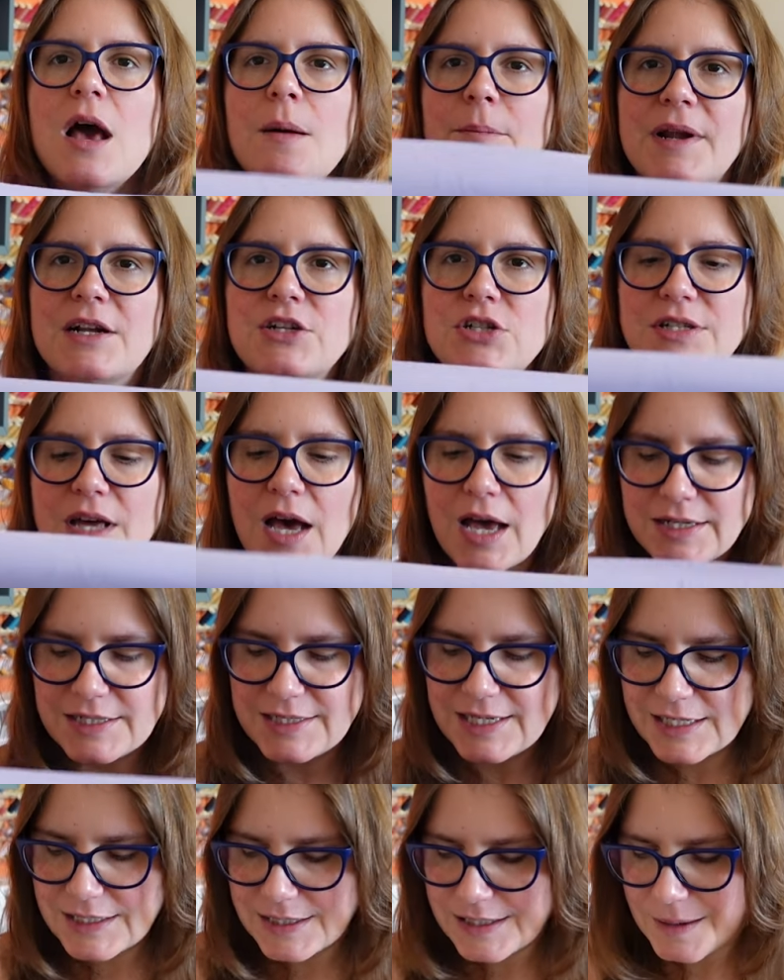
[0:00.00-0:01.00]
But I just got a
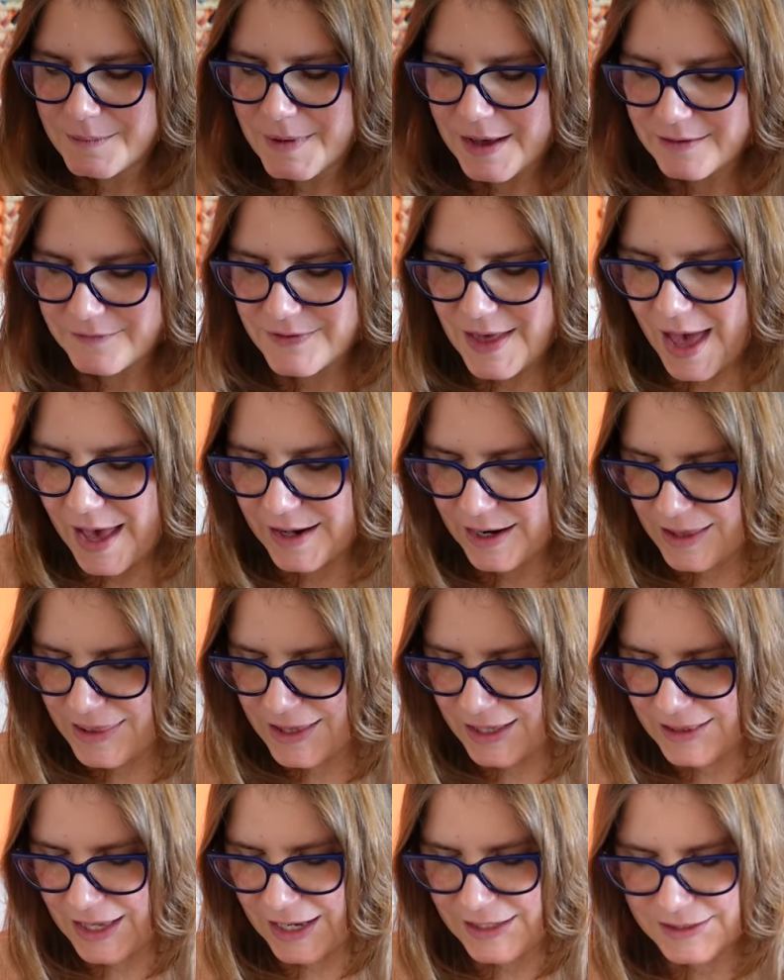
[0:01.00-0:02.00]
decent amount of that and I
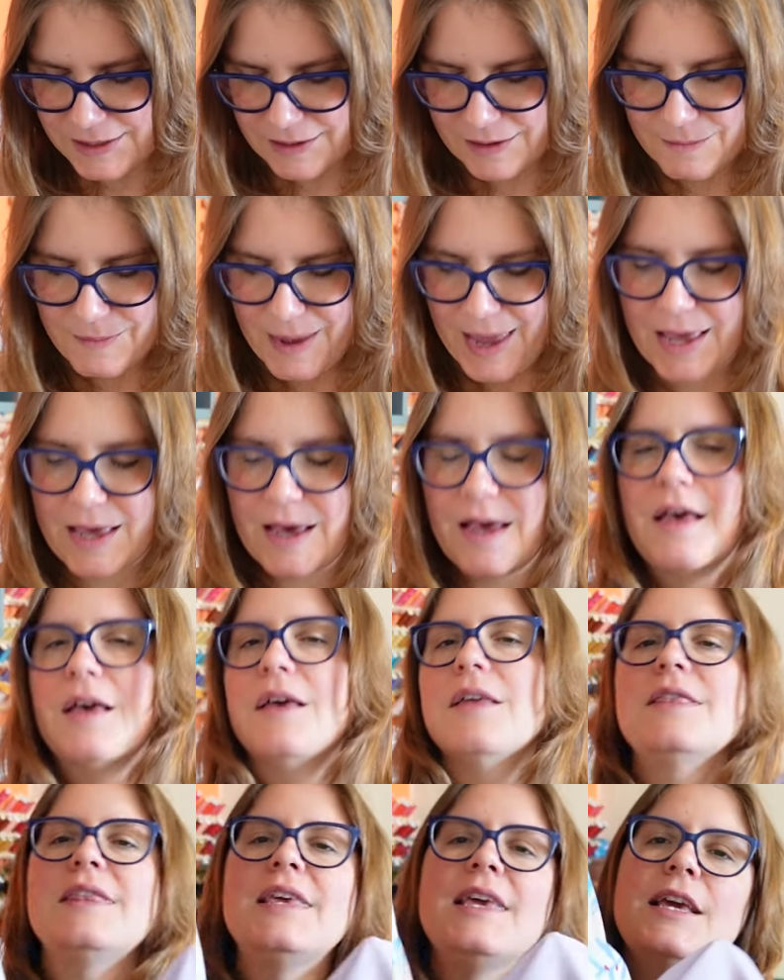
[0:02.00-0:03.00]
think that is gonna make
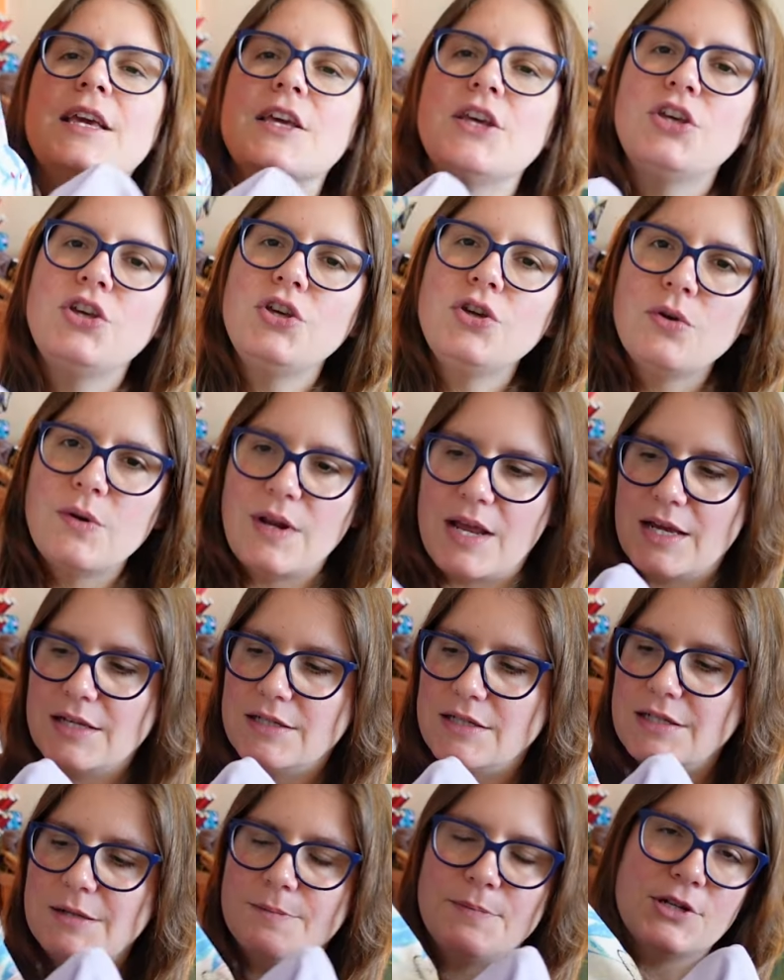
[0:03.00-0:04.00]
the
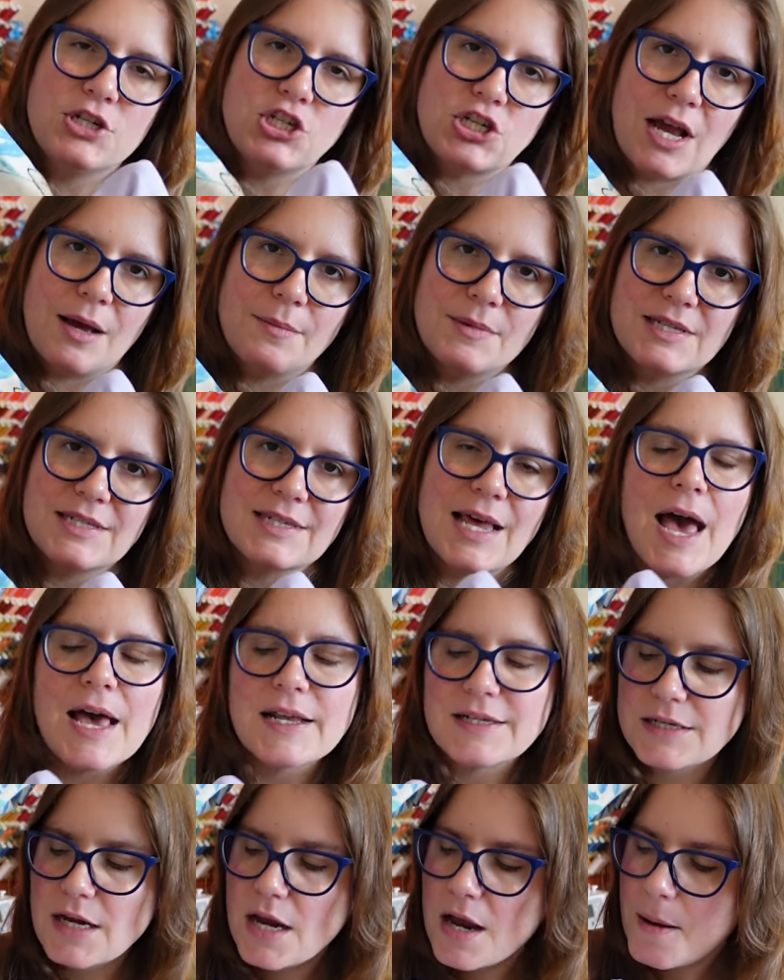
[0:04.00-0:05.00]
cutest pajama
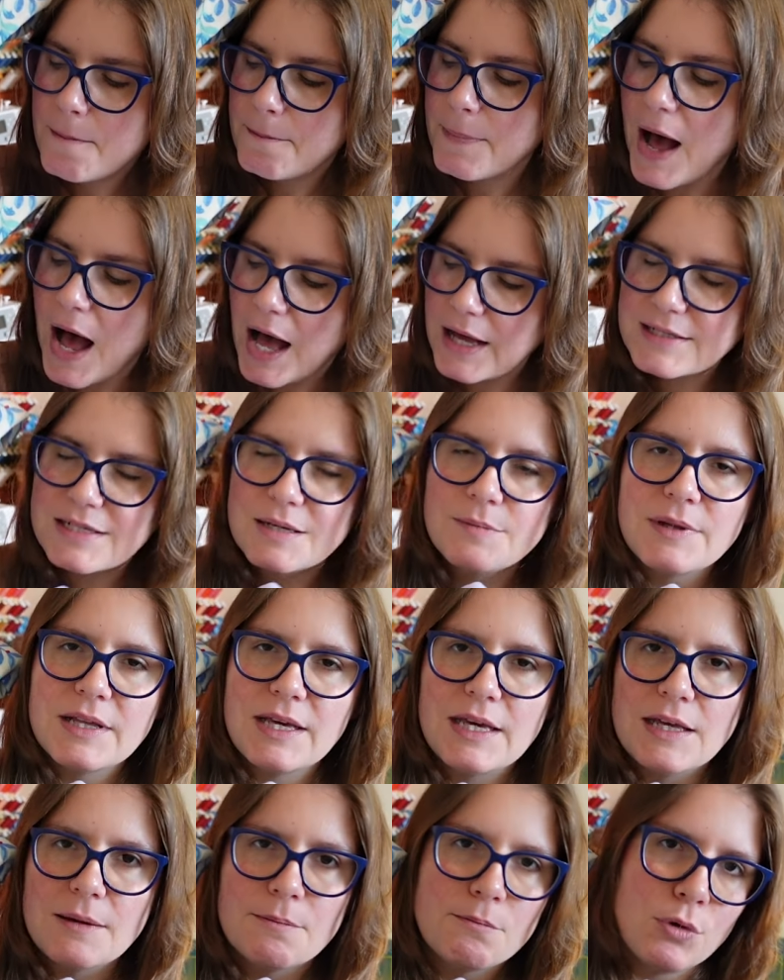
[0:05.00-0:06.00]
set,
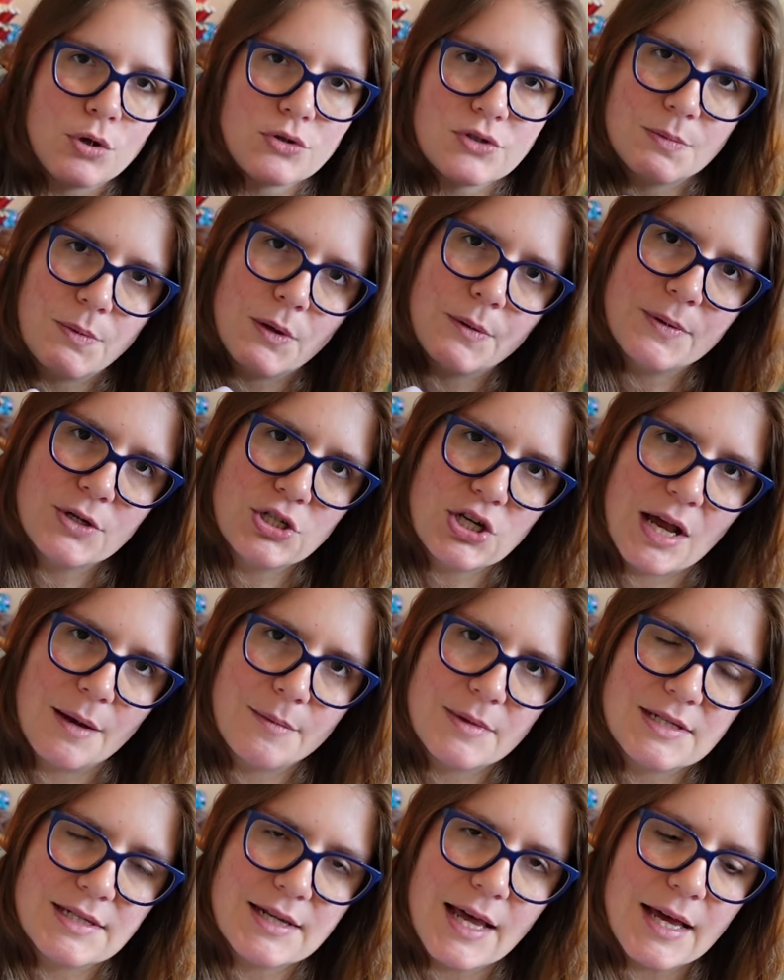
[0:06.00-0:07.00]
possibly multiple
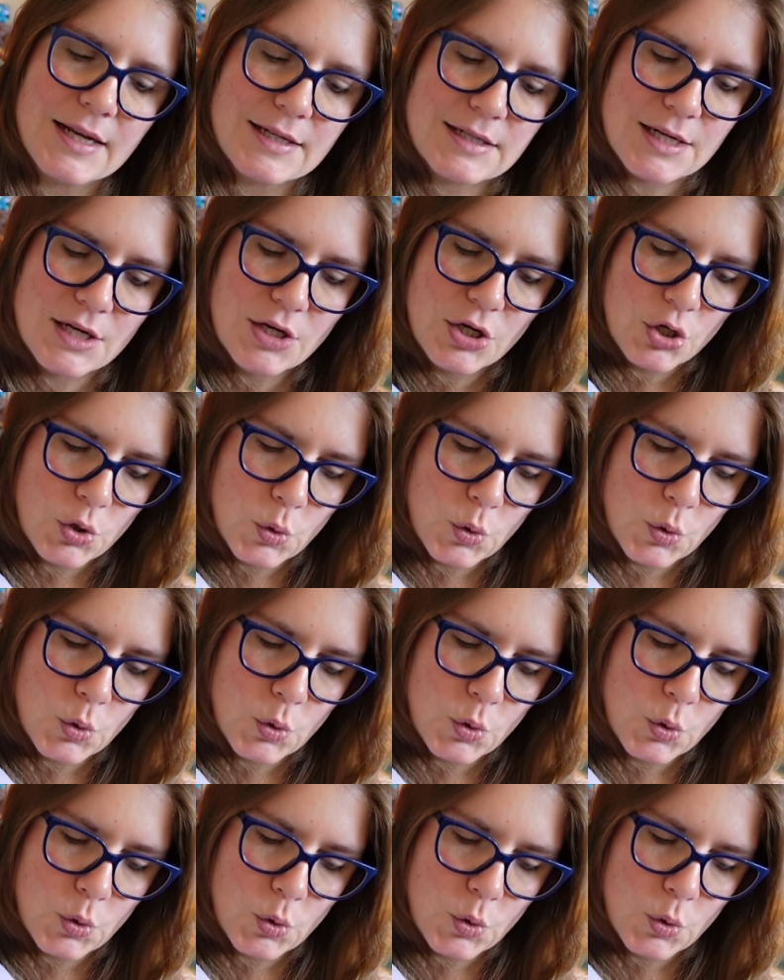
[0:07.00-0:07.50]
pajama set.